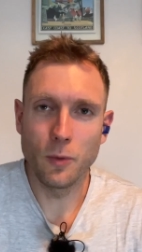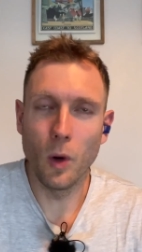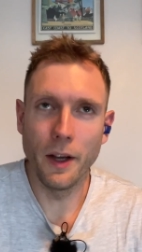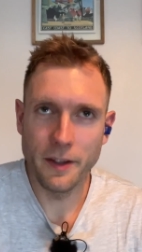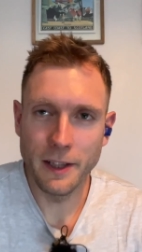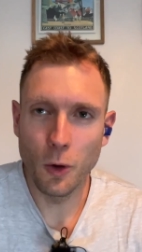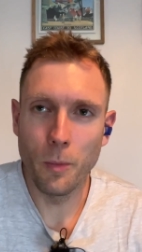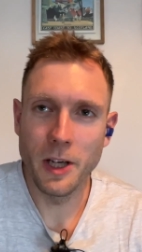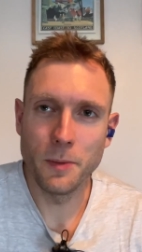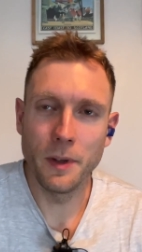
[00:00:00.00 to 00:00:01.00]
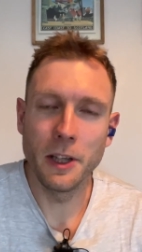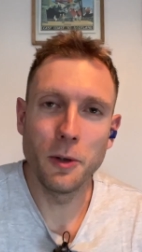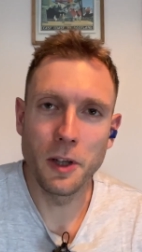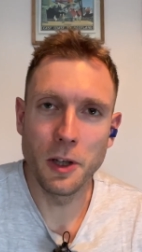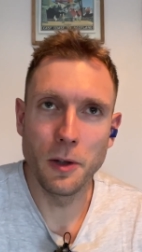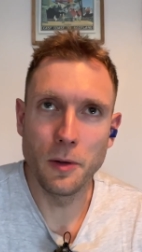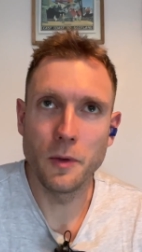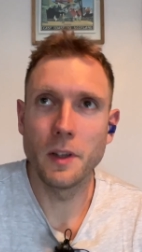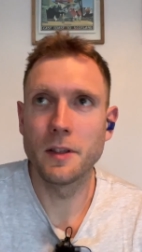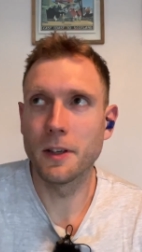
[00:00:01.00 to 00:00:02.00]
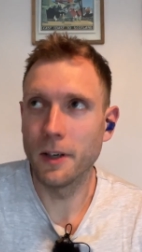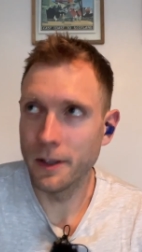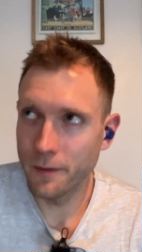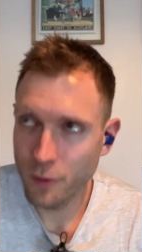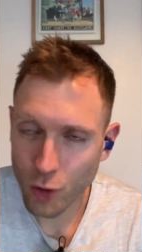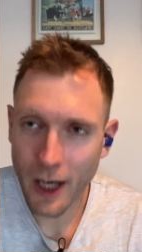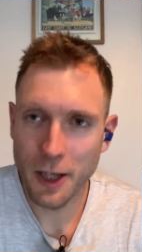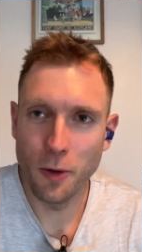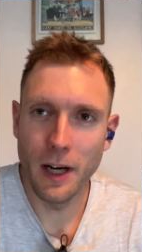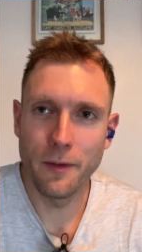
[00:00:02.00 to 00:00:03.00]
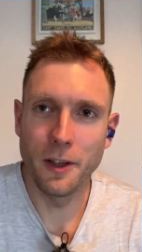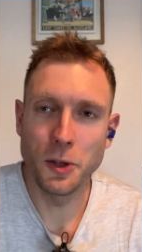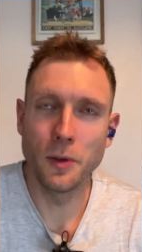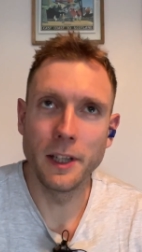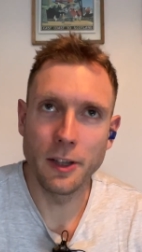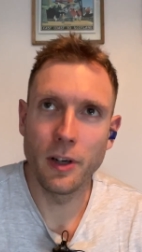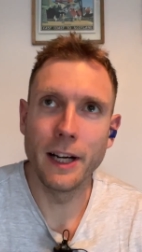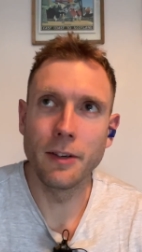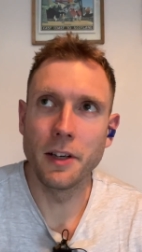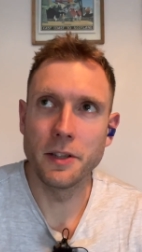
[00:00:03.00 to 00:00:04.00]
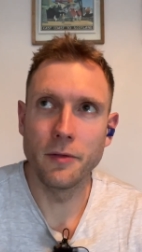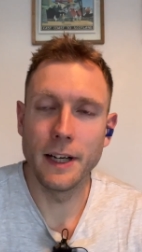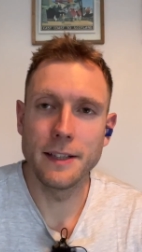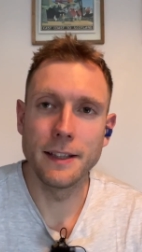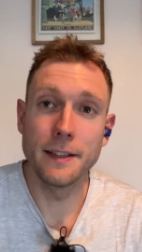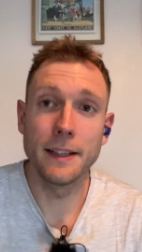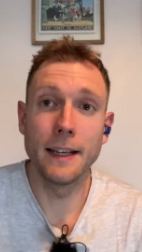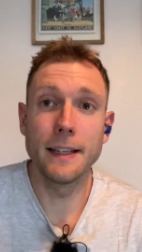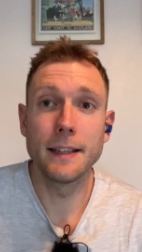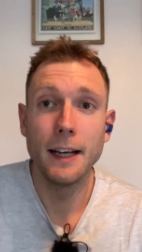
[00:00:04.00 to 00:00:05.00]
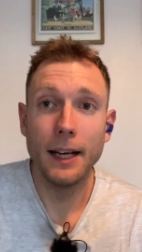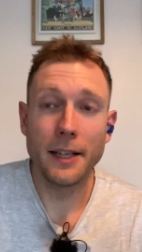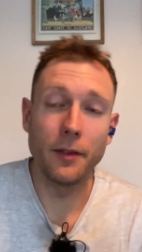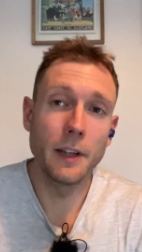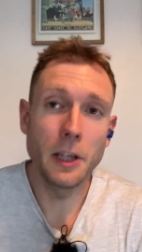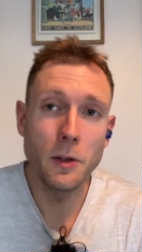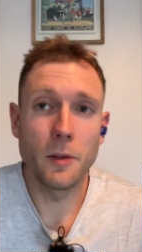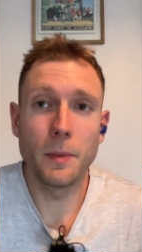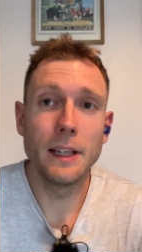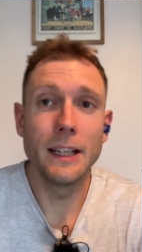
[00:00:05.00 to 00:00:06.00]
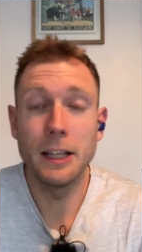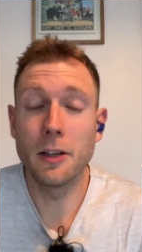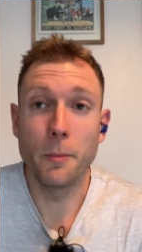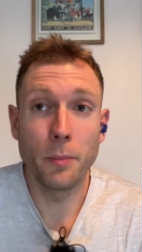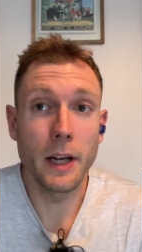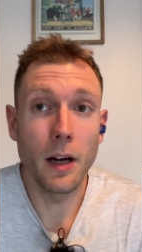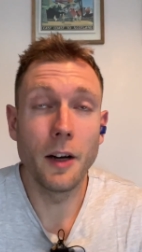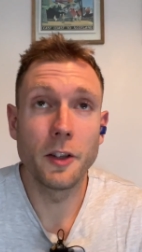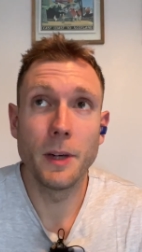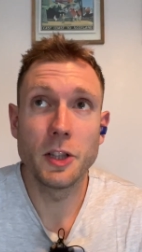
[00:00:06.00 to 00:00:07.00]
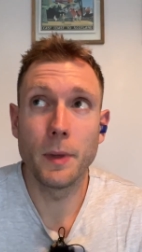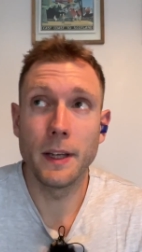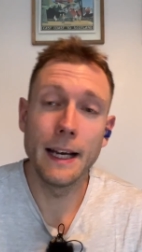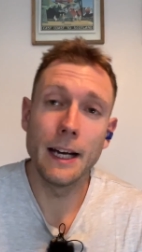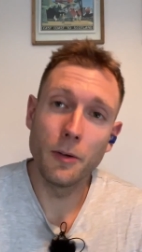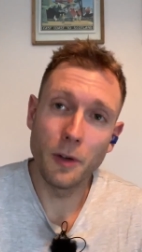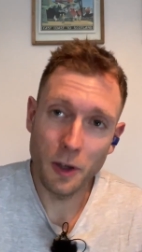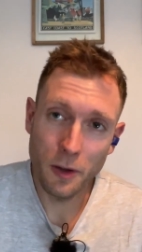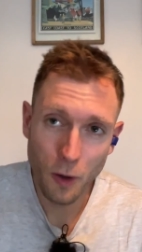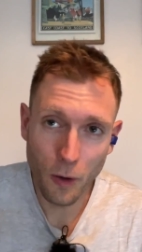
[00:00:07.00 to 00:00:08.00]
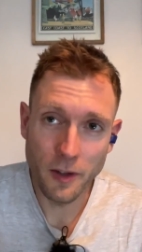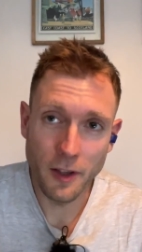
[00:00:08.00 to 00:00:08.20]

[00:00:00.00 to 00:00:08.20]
one single measurement that you can use to kind of track your effort during training runs and races. And it's something that used to be, you know, pretty hard to measure, but now COROS